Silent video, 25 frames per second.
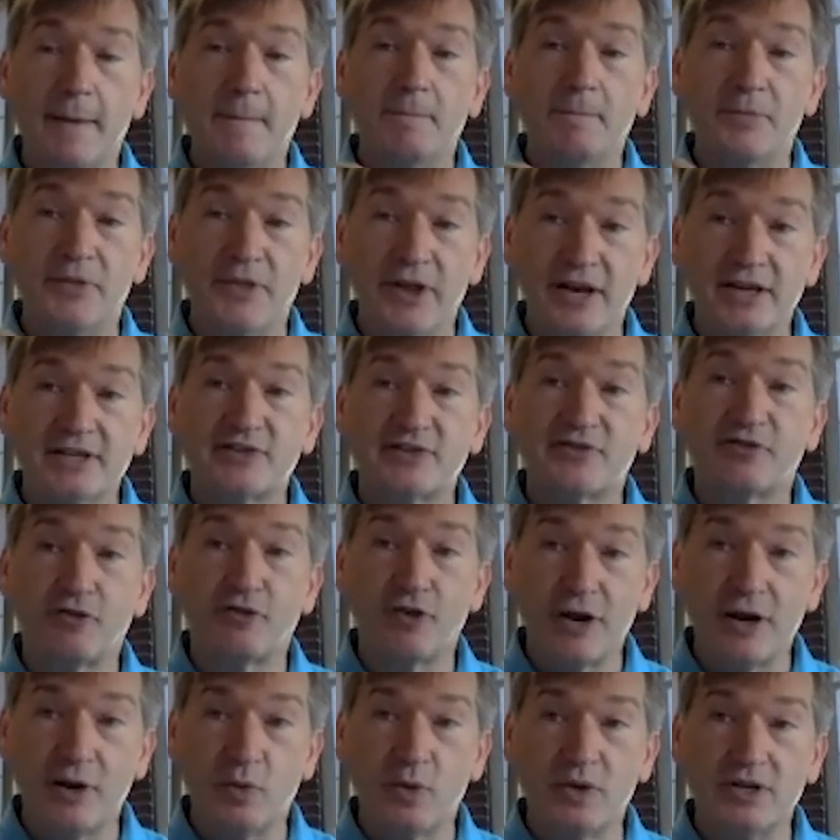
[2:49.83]
Thus,
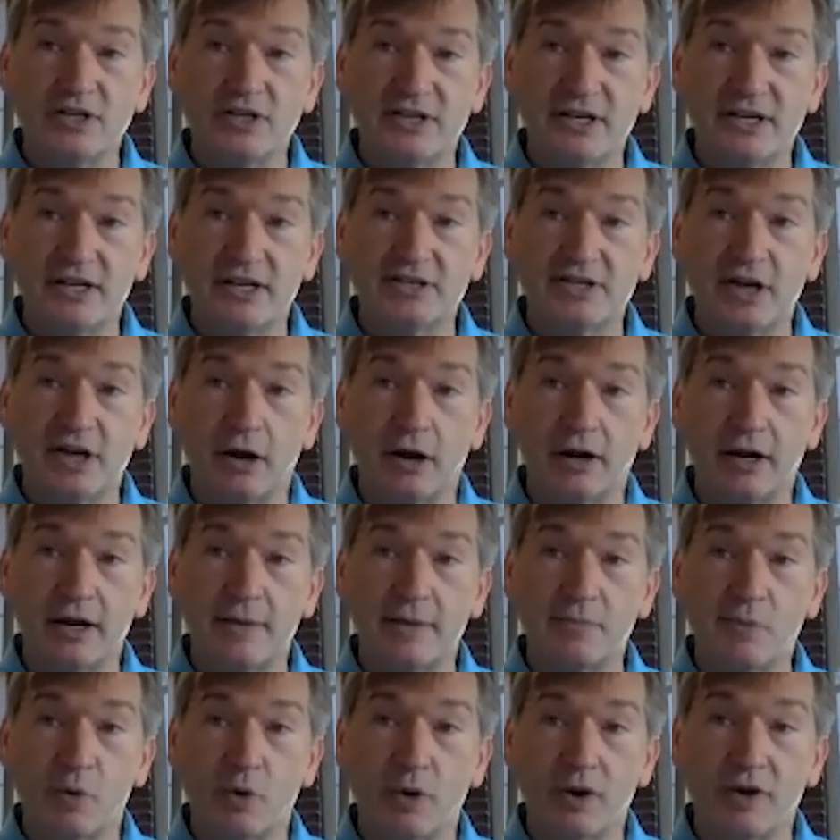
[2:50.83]
frequency is not only
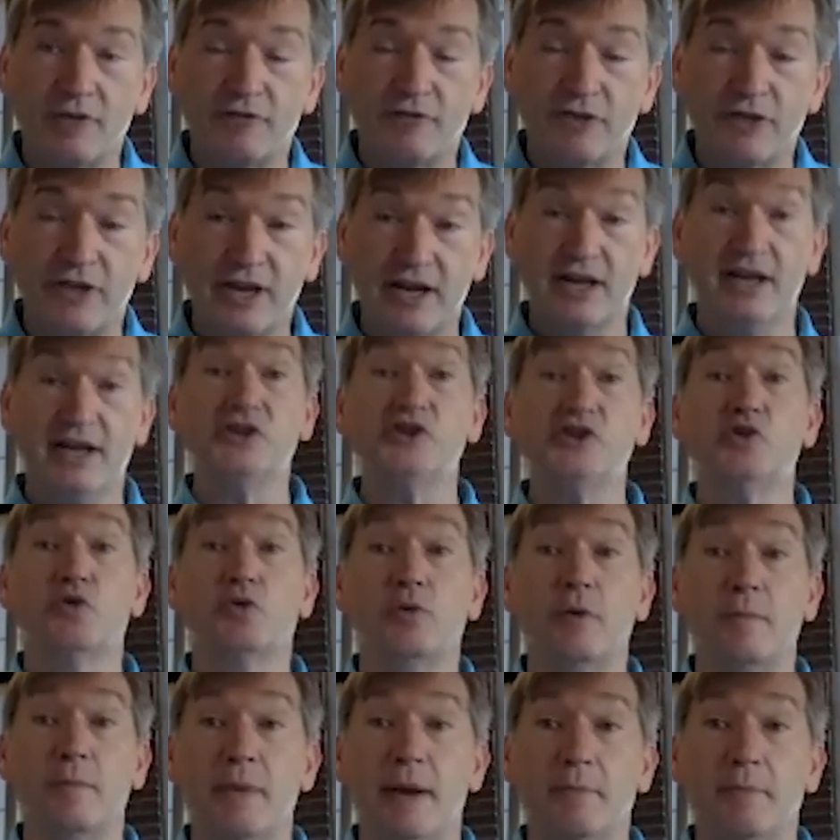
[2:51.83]
important for the initial
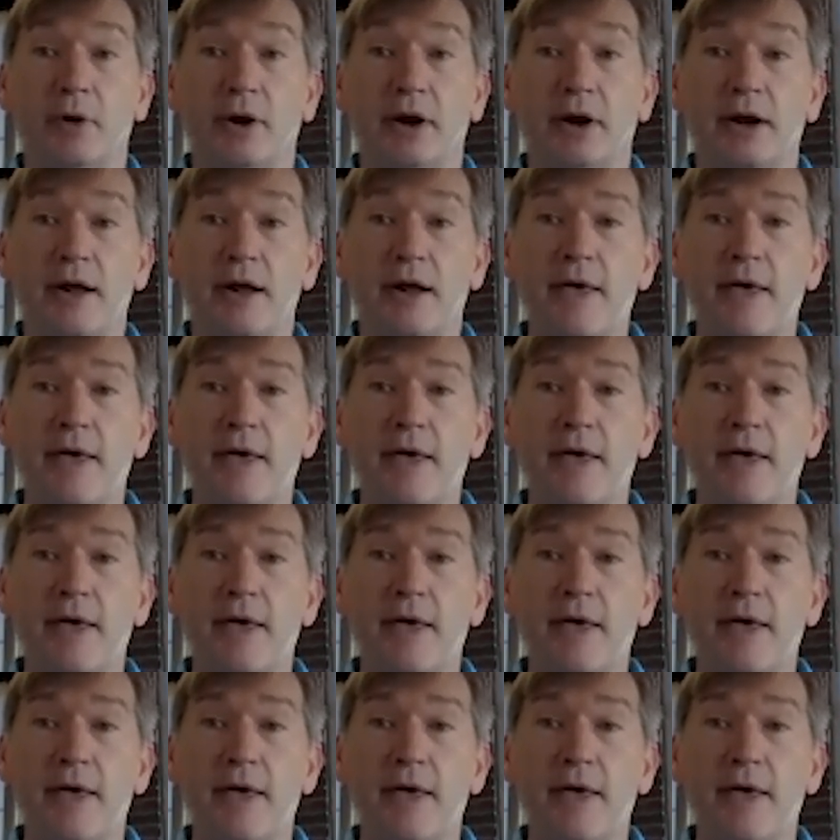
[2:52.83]
remembering,